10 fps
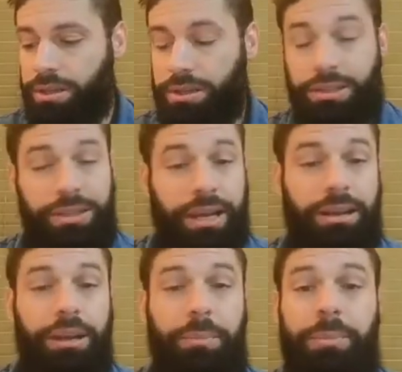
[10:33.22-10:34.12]

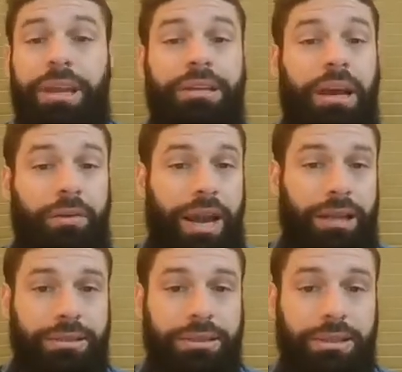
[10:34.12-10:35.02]
Secondly, be
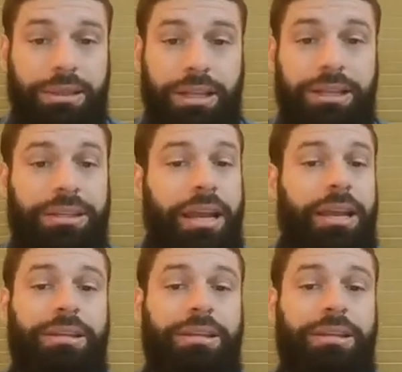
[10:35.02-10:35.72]
direct. In the 10